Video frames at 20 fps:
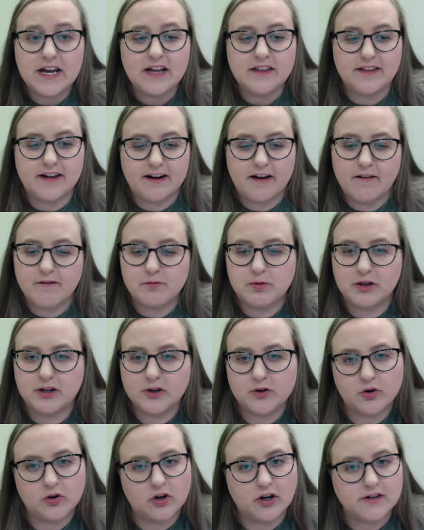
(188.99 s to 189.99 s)
they have
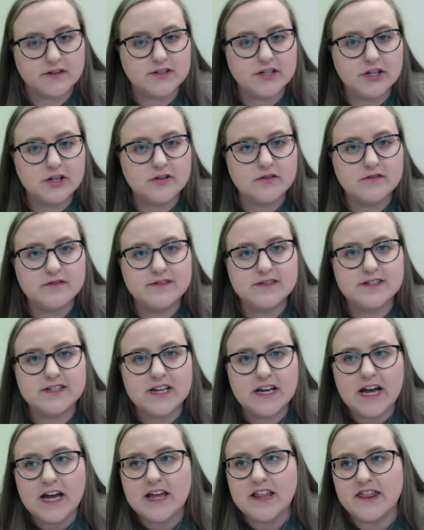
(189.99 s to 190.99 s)
political cartoons,
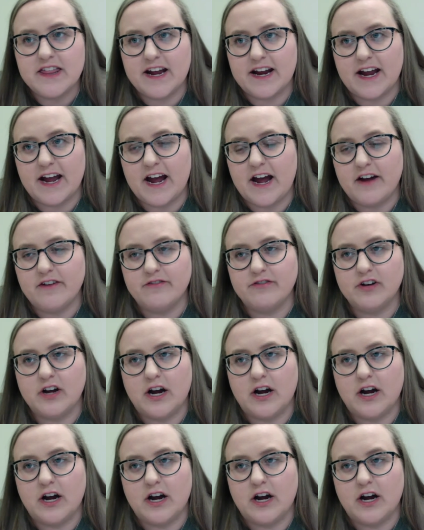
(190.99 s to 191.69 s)
they have